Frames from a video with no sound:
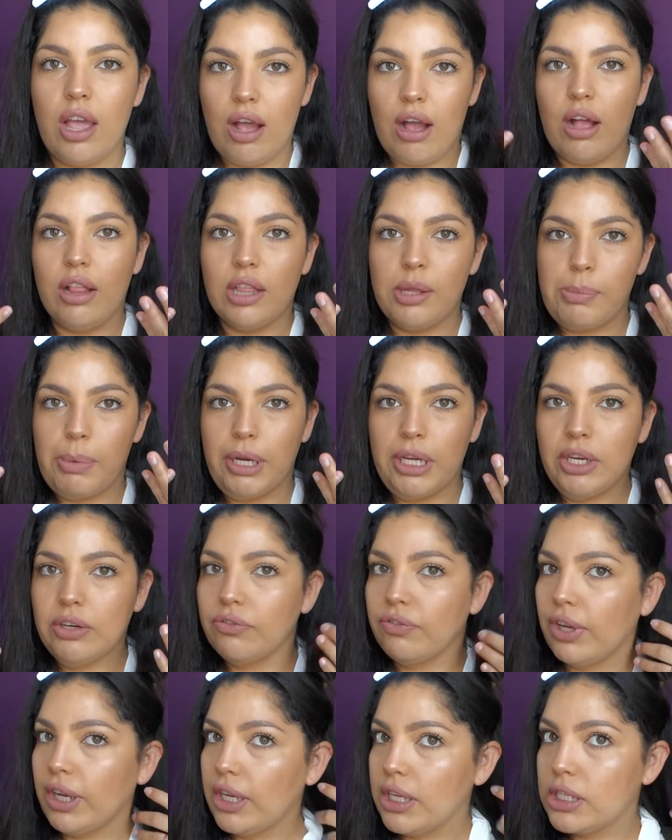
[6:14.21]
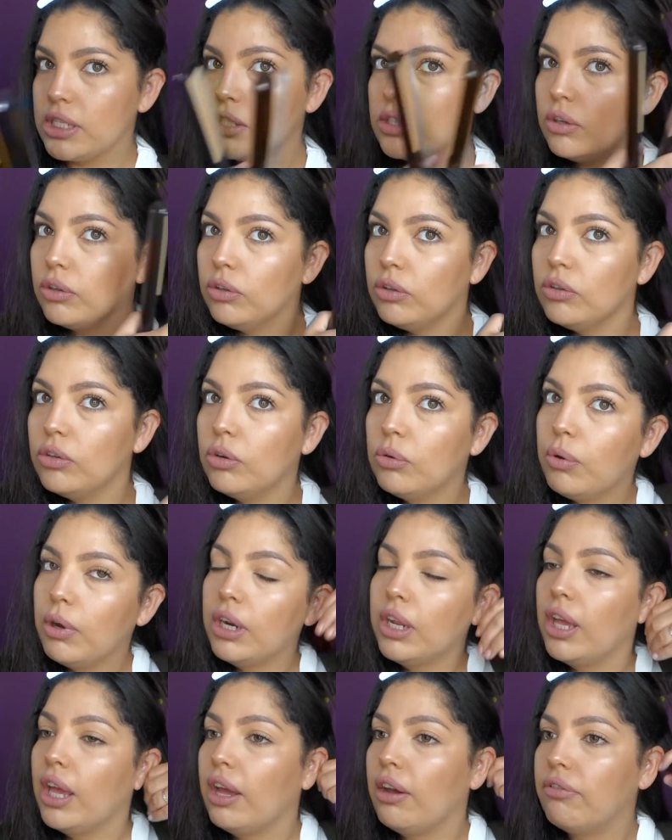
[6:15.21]
all up on your face. So you don't want
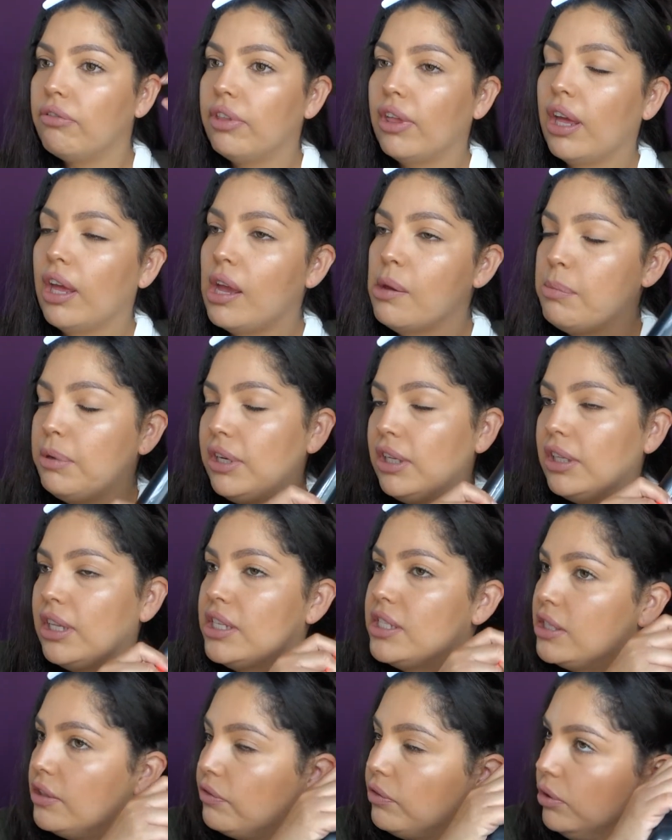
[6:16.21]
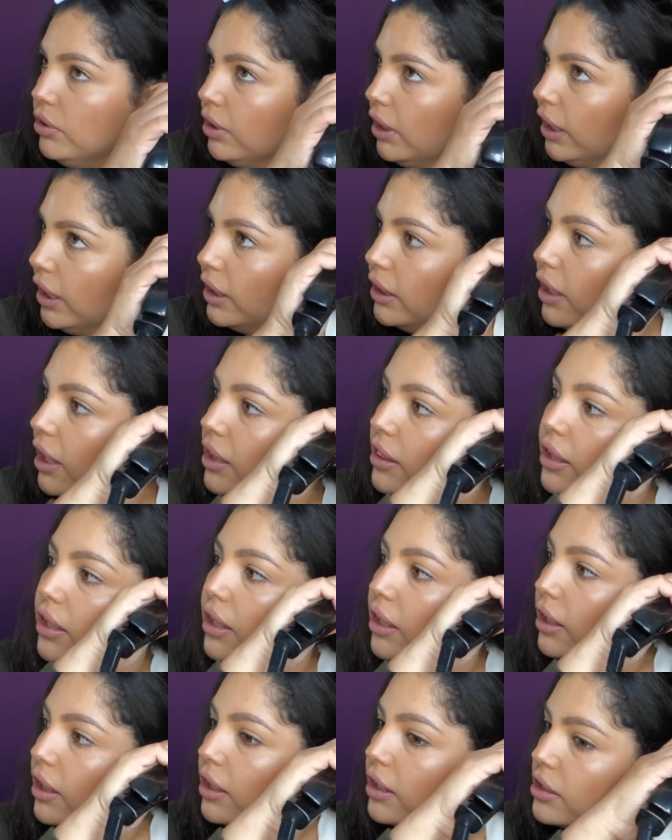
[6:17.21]
to have that. I mean, unless if you like that, then
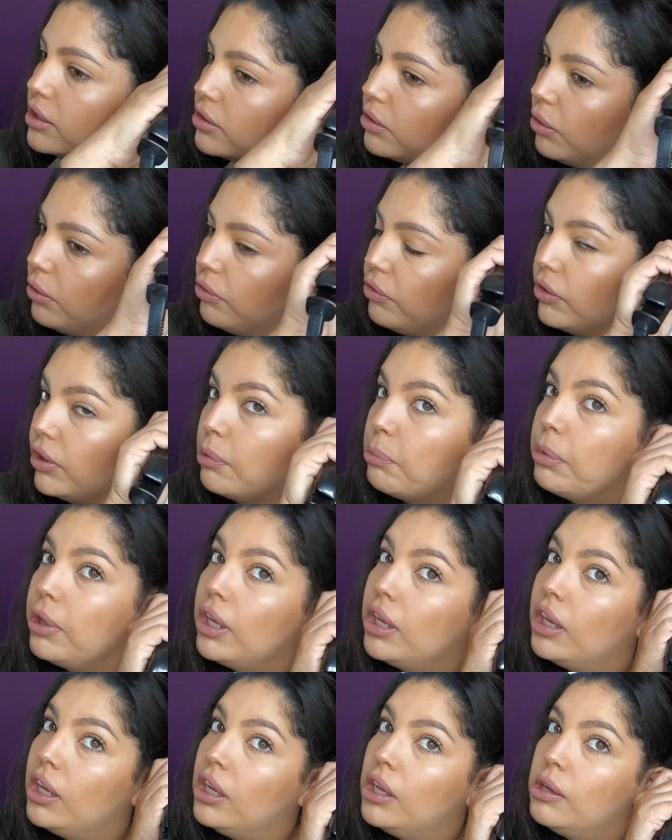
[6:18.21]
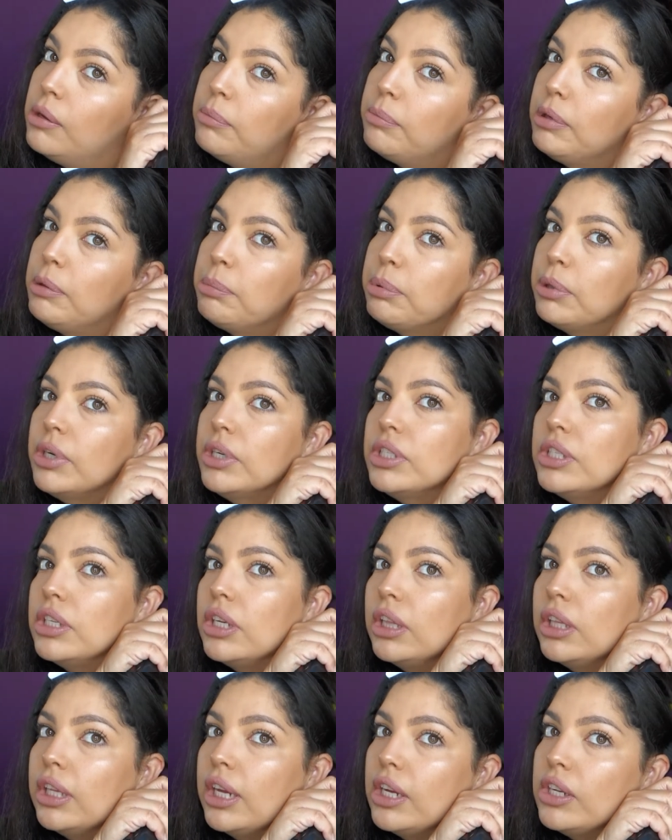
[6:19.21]
I guess go for it, but me
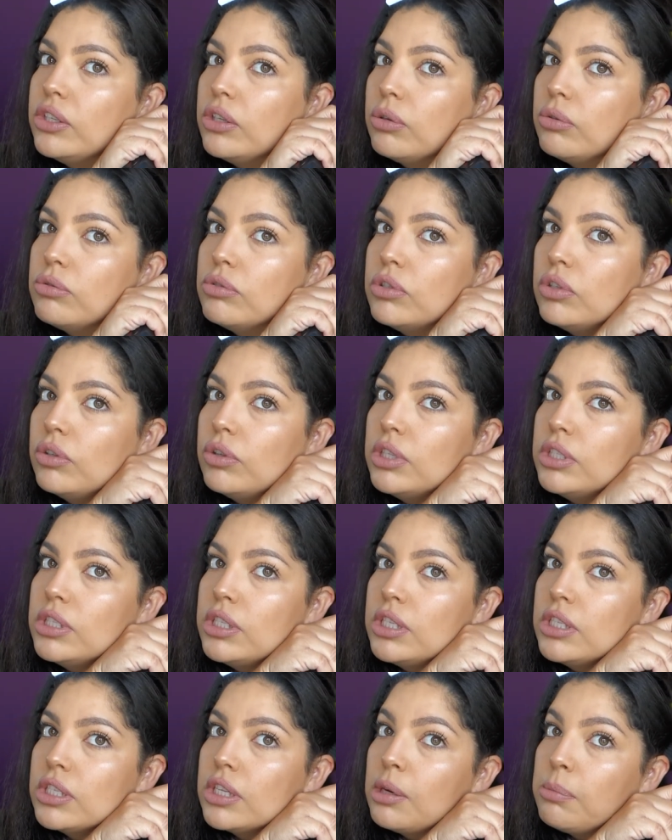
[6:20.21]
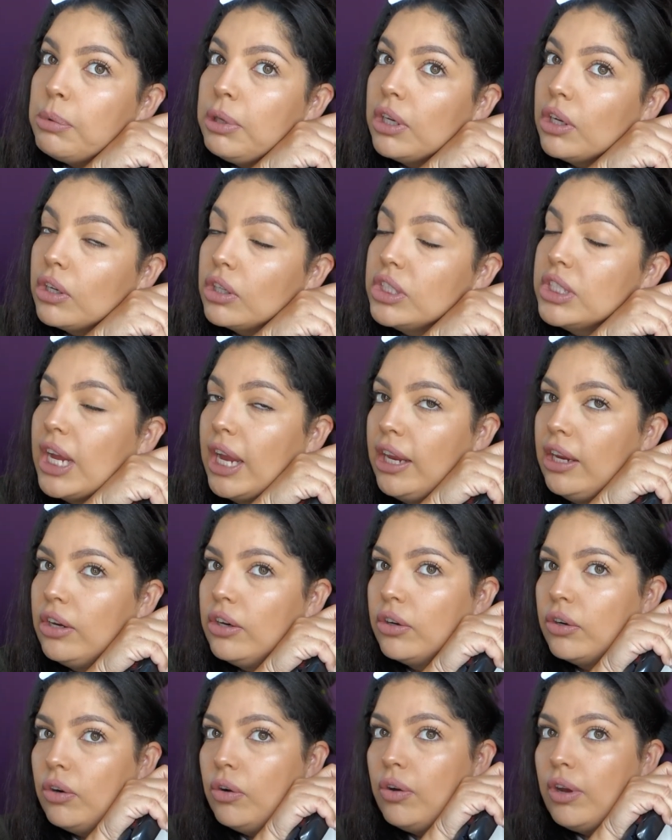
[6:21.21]
personally, I don't. So this is going to be a tight
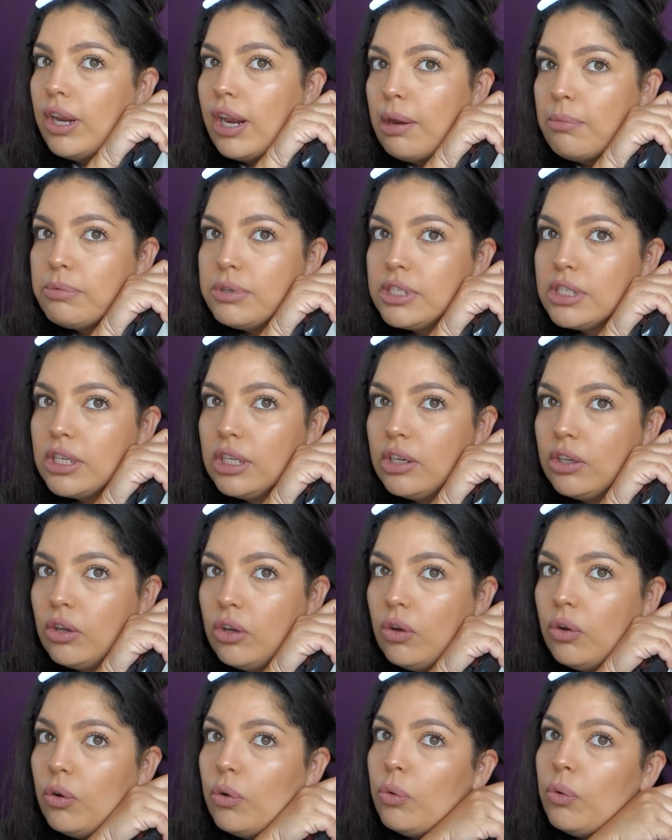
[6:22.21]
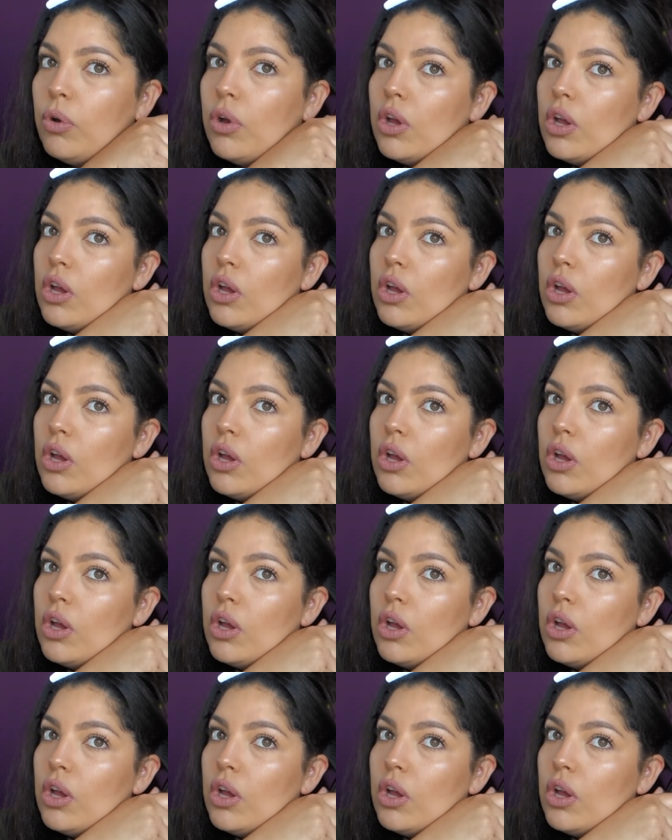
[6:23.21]
curl, and I'm just going to go,